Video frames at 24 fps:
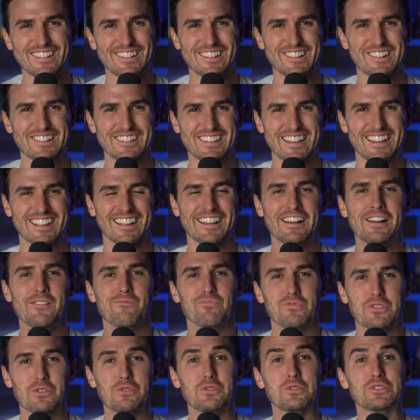So it's like
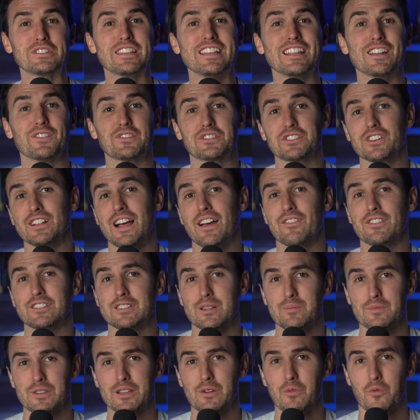the routine of still having
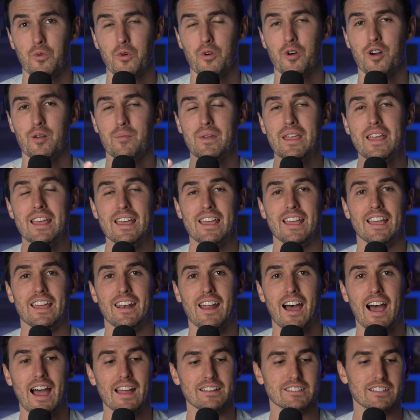something warm
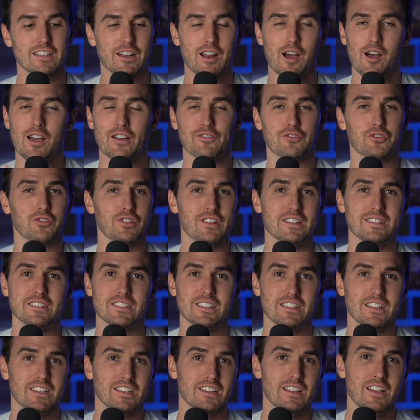and hot. And I'll have green
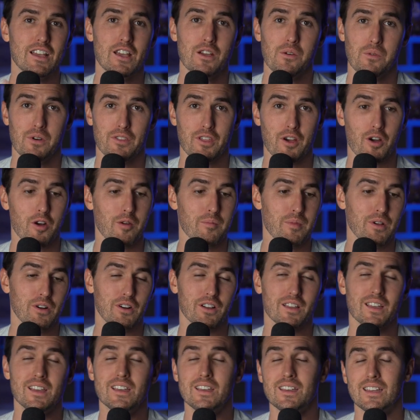tea with oat
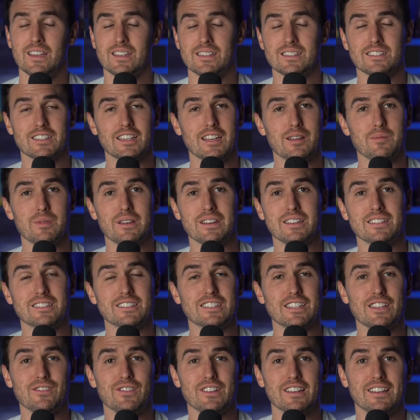milk and cinnamon and
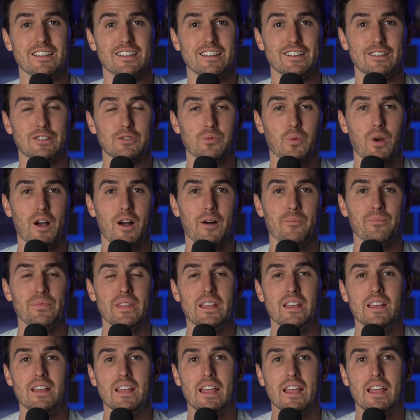stevia in it as well.